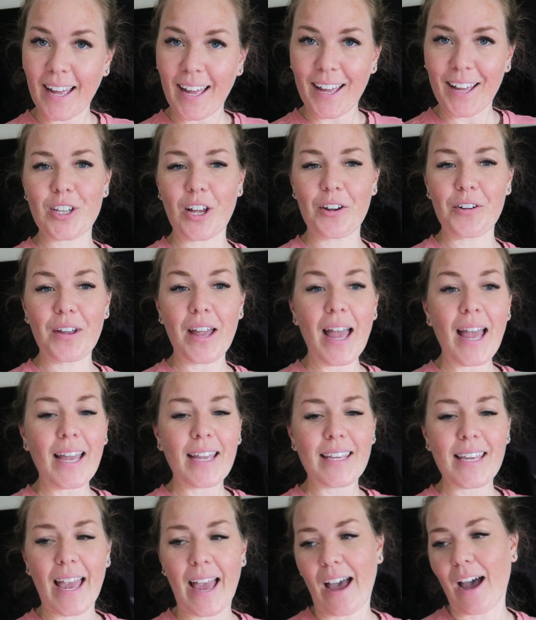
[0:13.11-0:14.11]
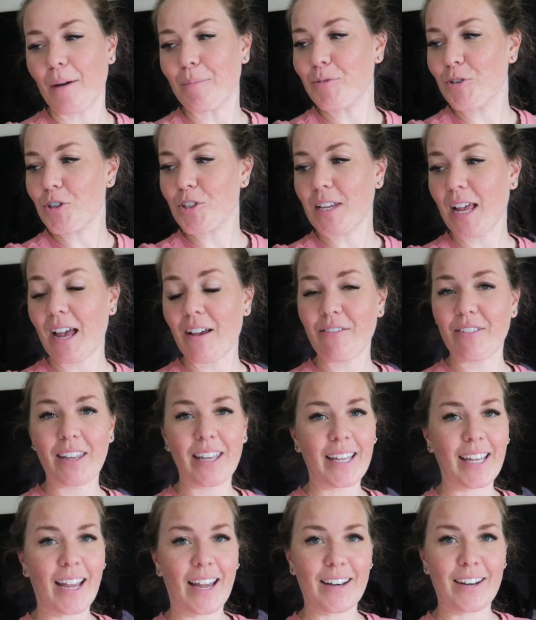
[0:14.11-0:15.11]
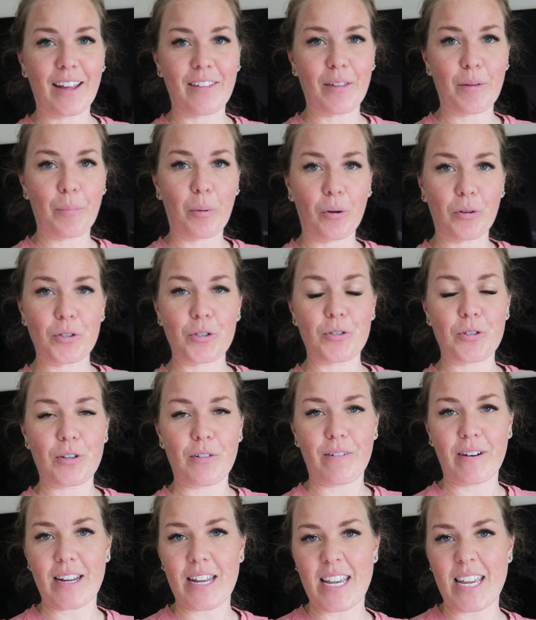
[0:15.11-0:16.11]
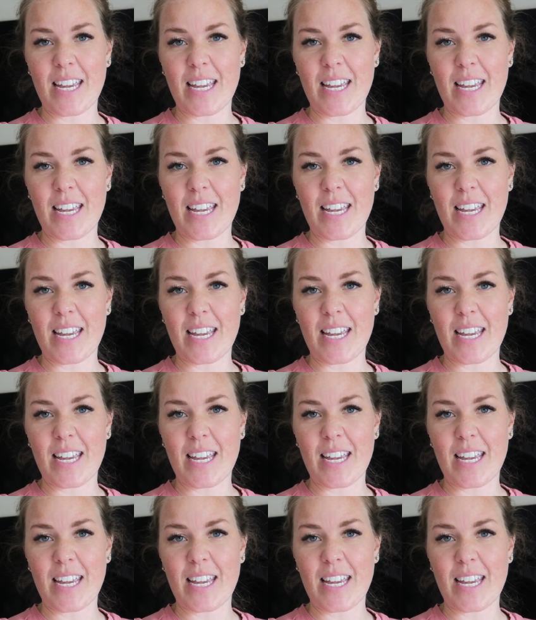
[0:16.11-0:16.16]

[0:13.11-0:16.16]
So yeah, I'm just having another potter